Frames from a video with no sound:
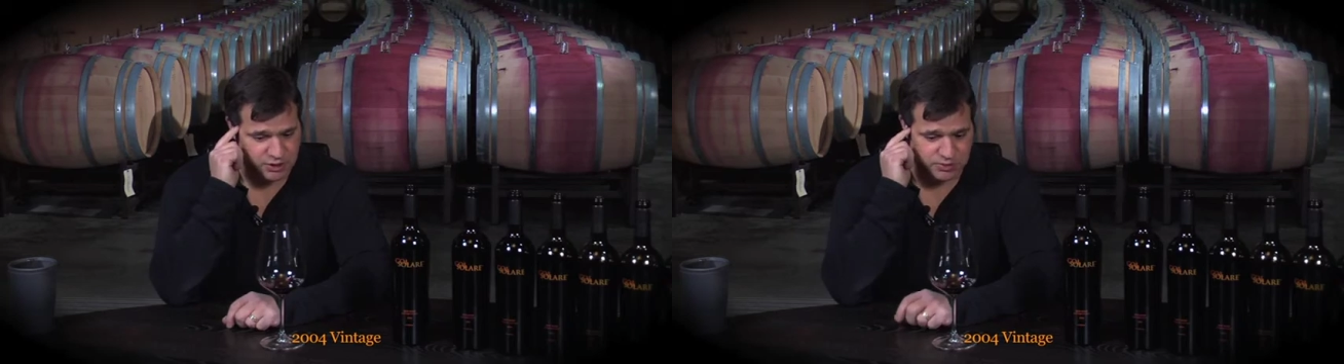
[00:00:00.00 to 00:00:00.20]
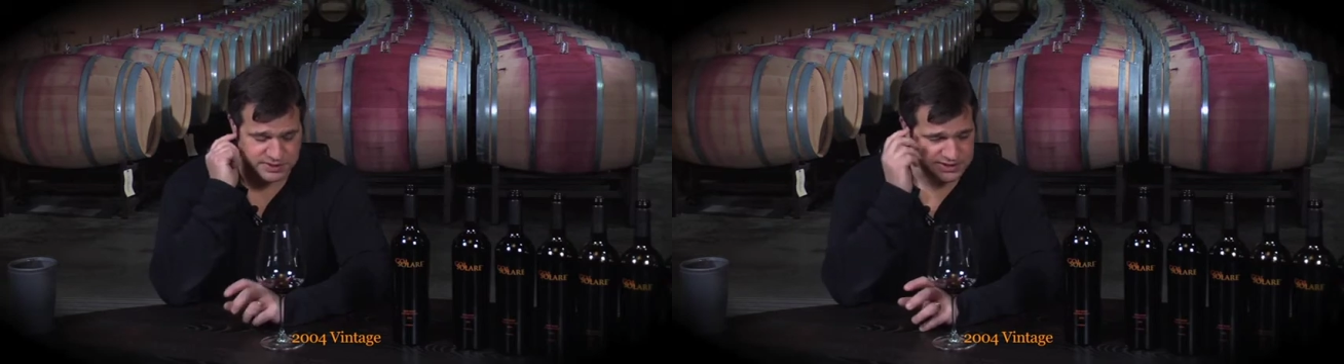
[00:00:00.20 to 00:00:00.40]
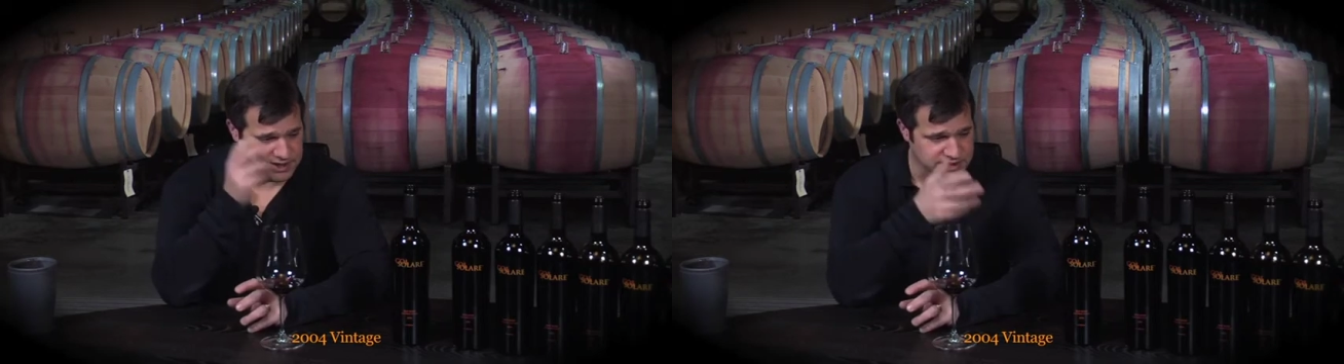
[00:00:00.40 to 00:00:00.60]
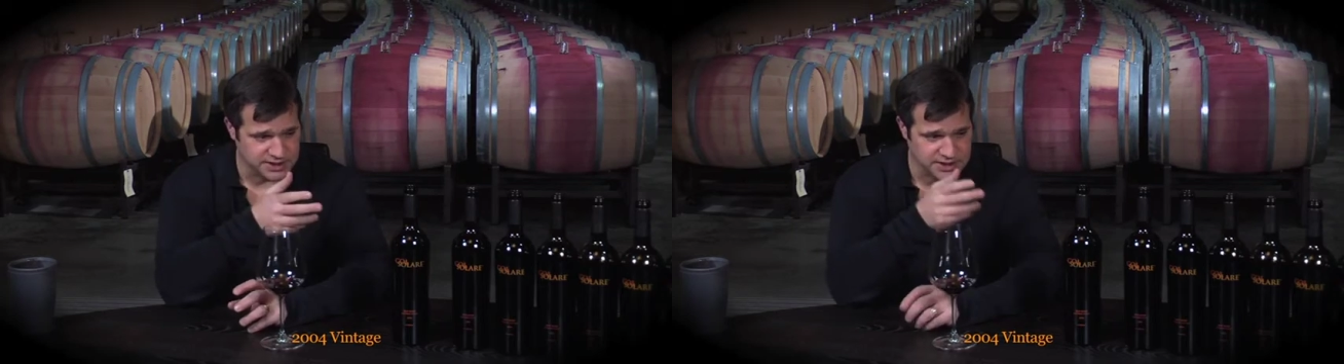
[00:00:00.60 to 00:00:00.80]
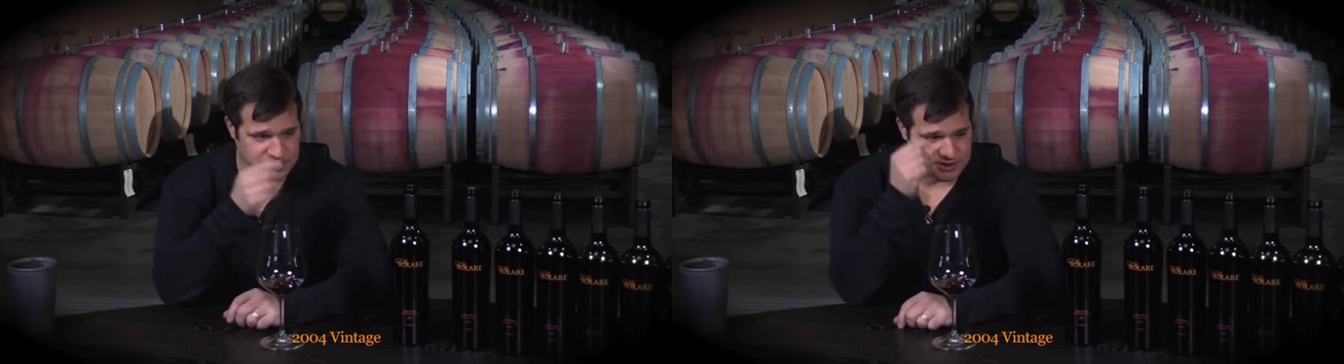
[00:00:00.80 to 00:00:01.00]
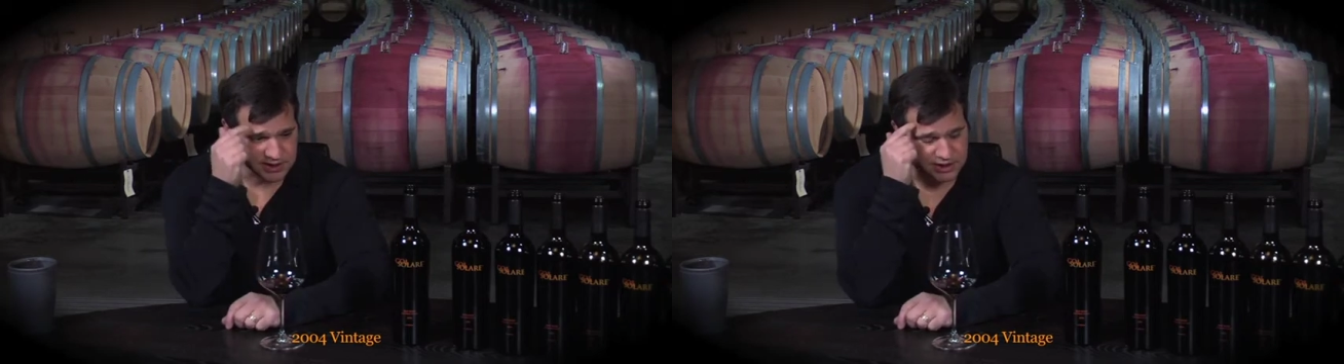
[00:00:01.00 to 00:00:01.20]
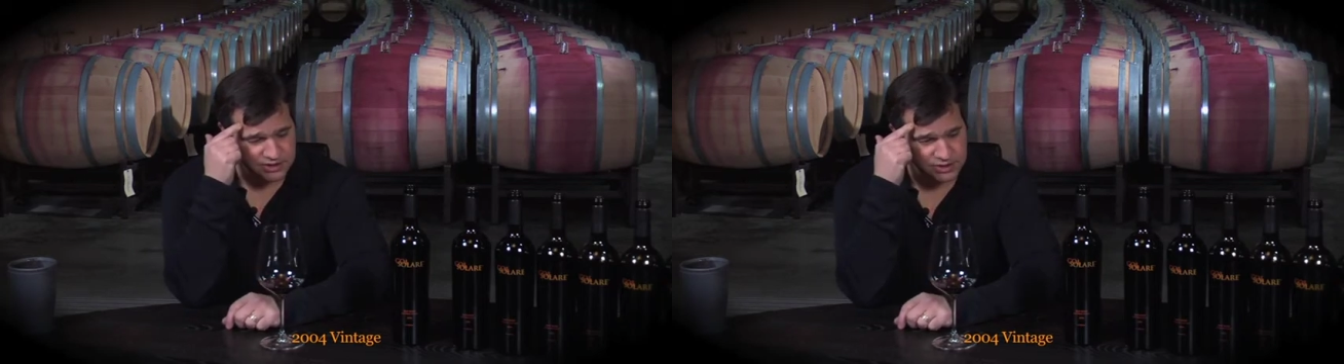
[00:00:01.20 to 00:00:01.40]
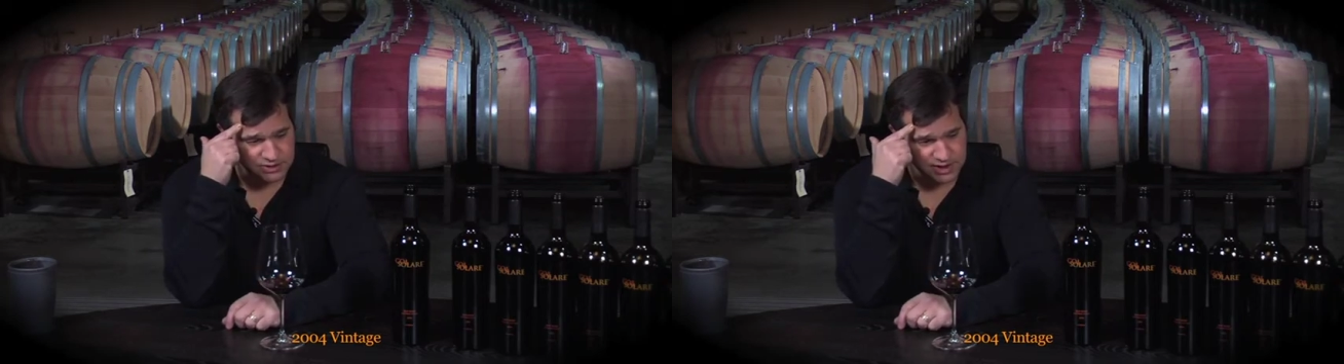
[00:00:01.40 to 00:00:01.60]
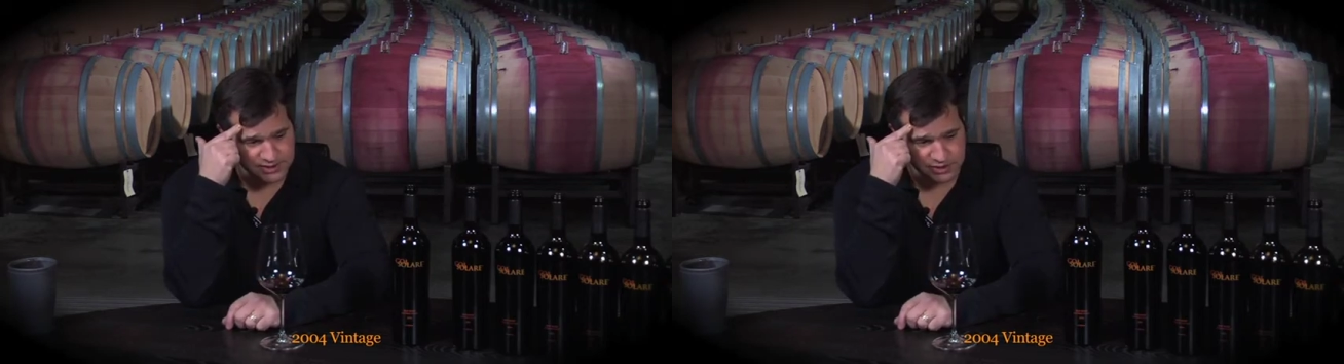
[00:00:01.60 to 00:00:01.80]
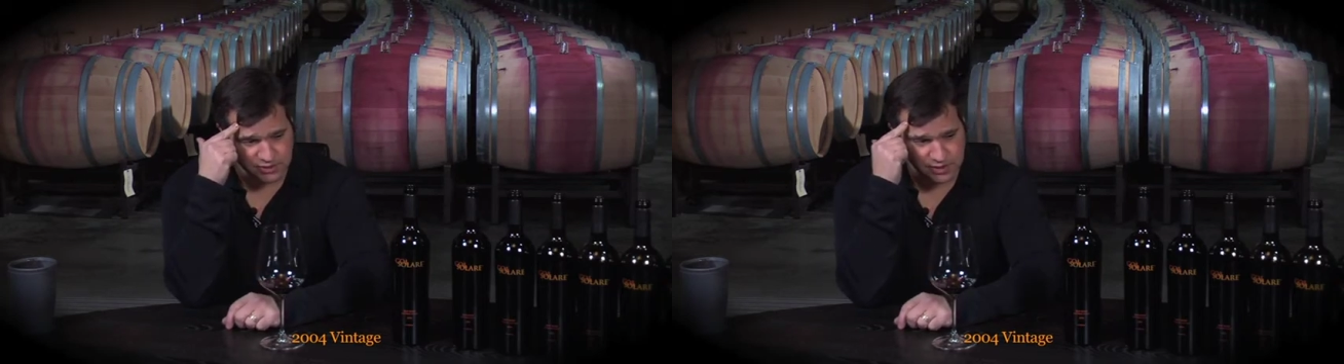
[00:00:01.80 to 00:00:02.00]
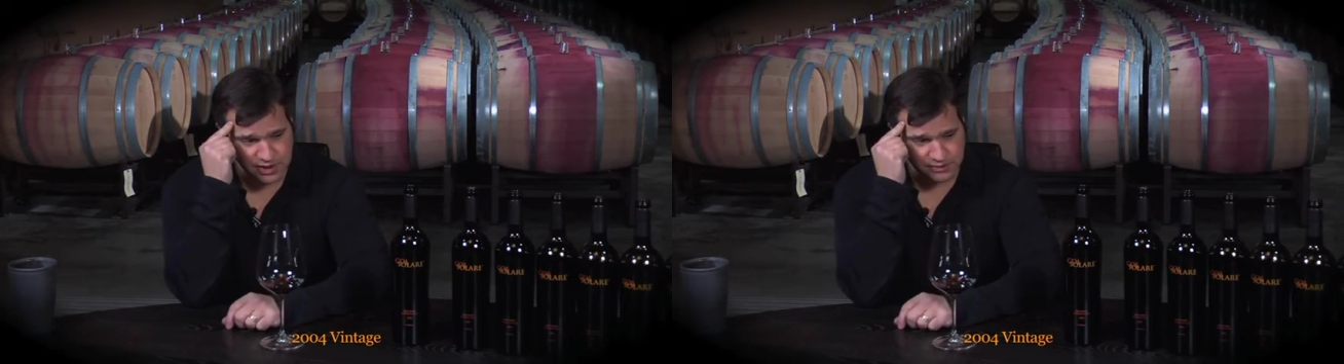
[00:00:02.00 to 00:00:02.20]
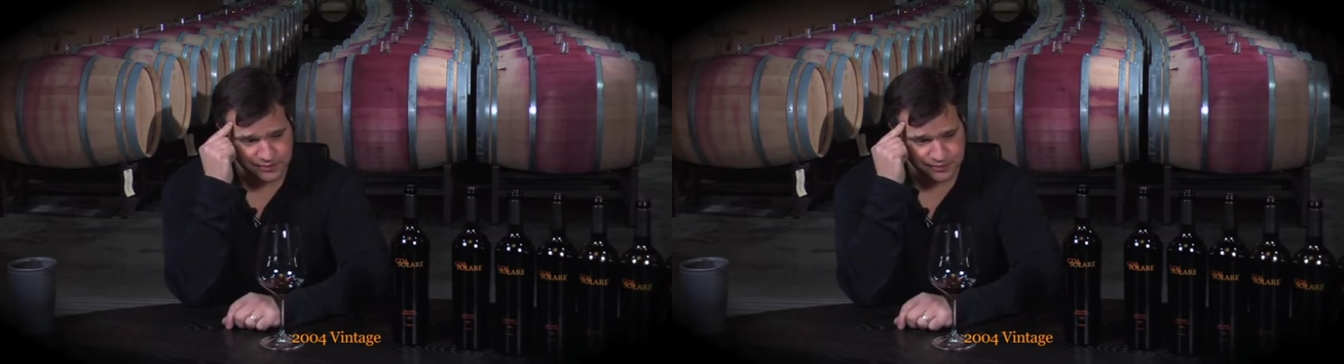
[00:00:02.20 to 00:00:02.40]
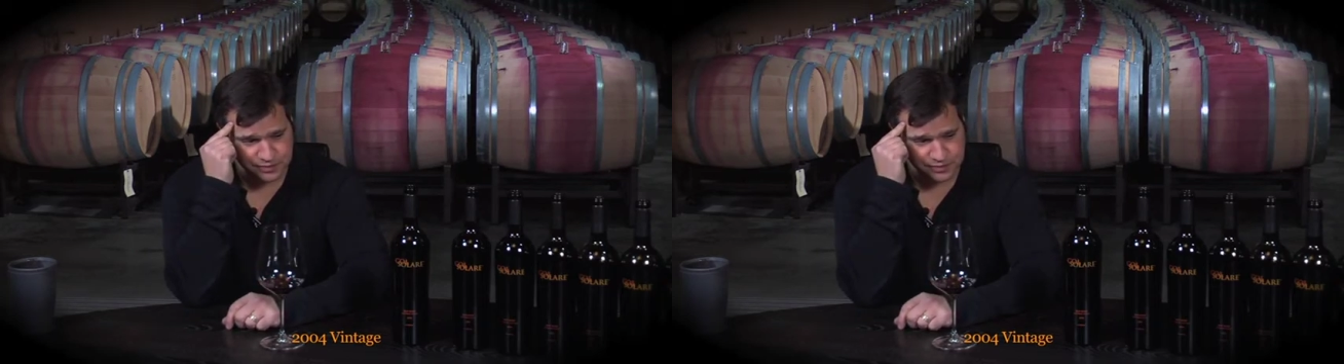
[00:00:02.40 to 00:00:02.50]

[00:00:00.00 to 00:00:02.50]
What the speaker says: almost like that 2003,